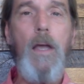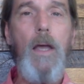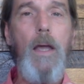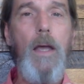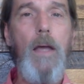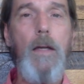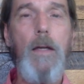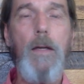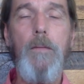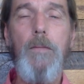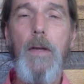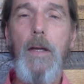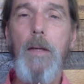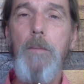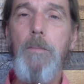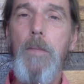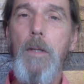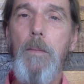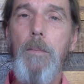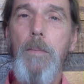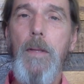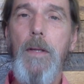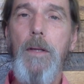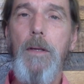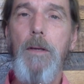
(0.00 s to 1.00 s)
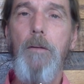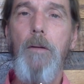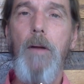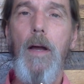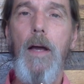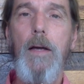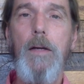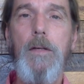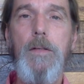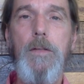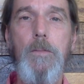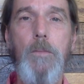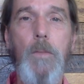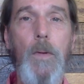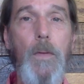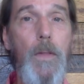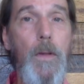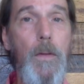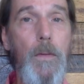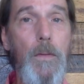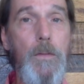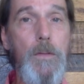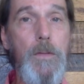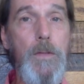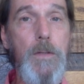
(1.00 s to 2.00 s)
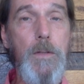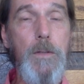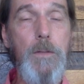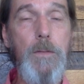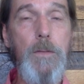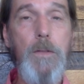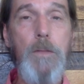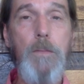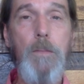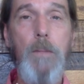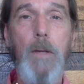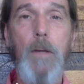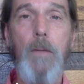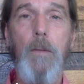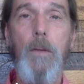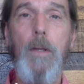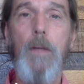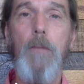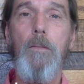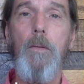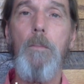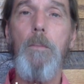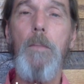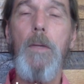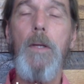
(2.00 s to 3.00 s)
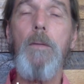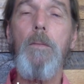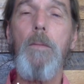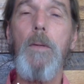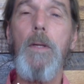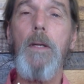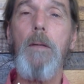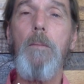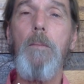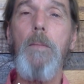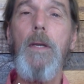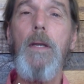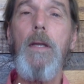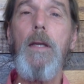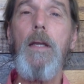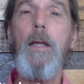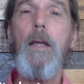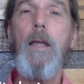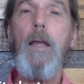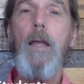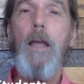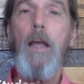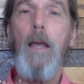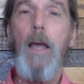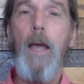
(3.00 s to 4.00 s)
and I've amped up the interaction with other students by way of a midweek meeting